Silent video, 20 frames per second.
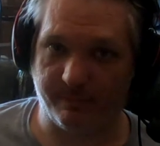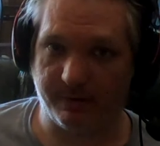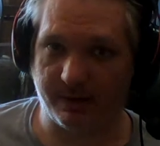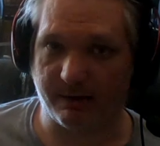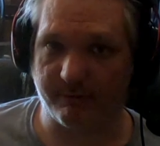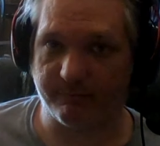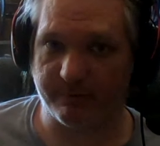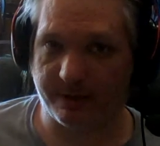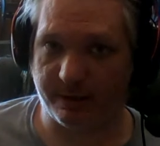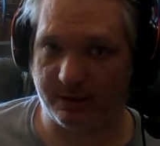but I
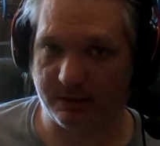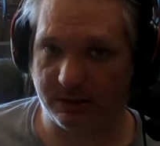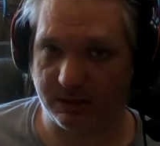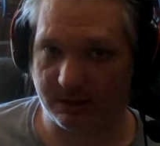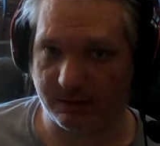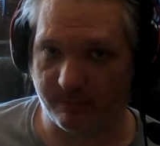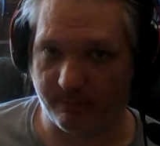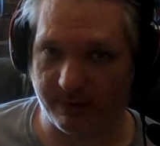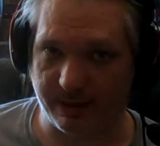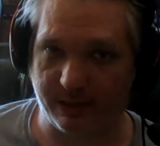run into
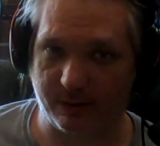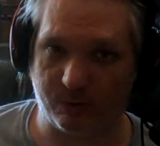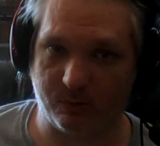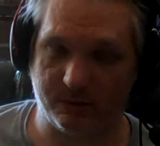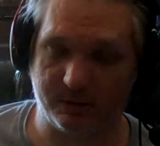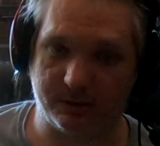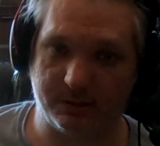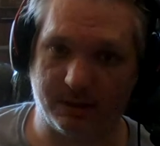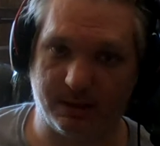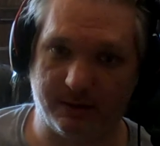some
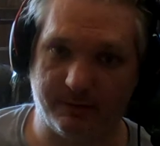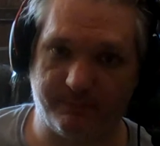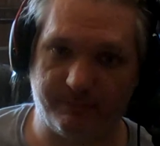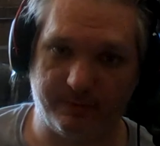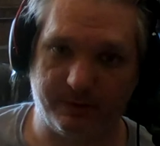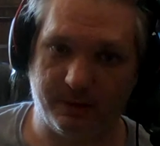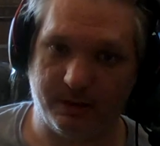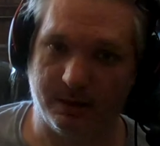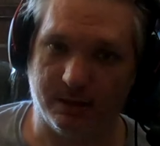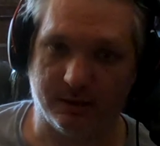medical stuff,
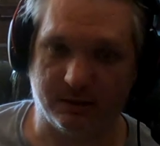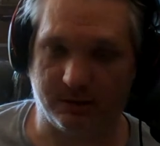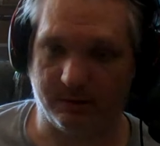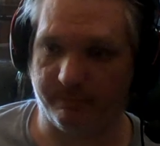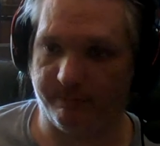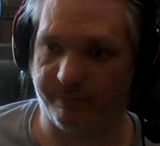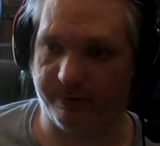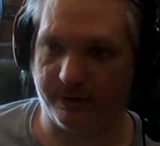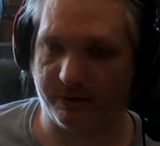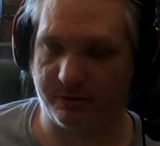
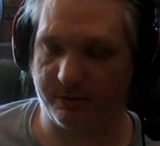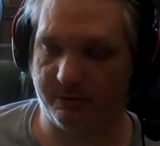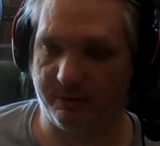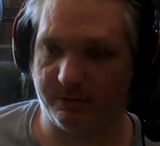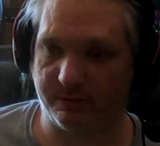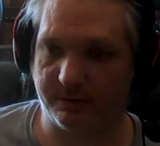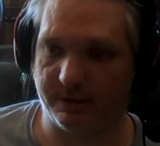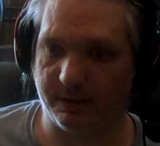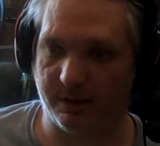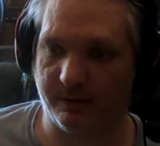some personal
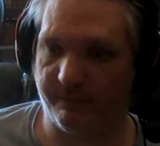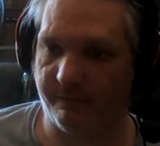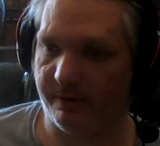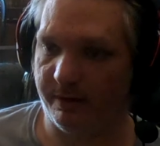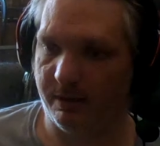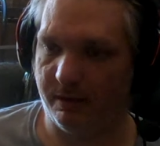stuff,